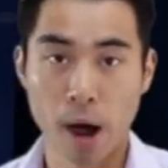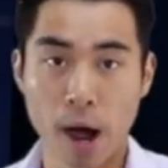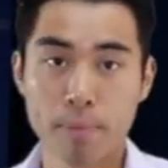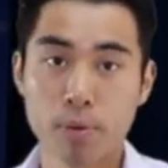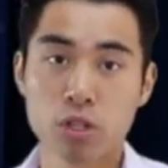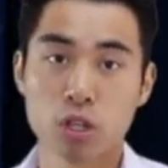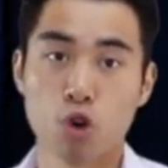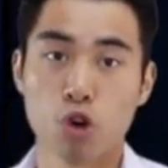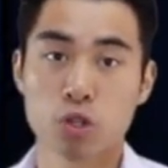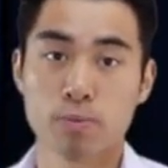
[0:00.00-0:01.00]
by putting
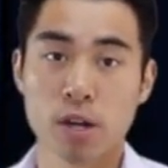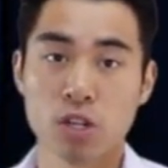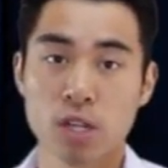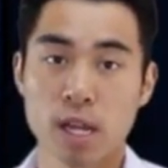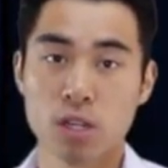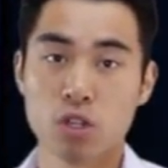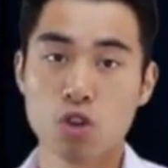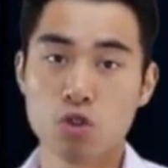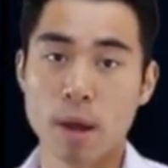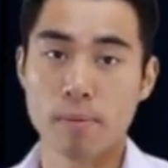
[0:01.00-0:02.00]
your expressions into
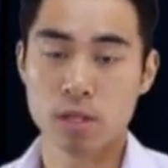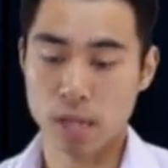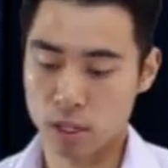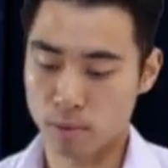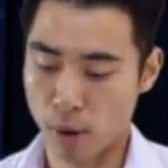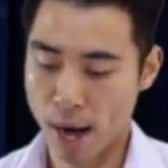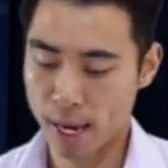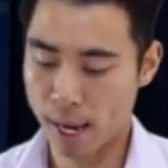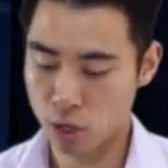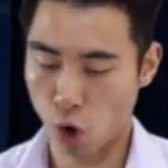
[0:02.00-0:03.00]
two separate sets of
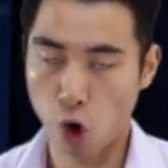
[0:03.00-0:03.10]
brackets,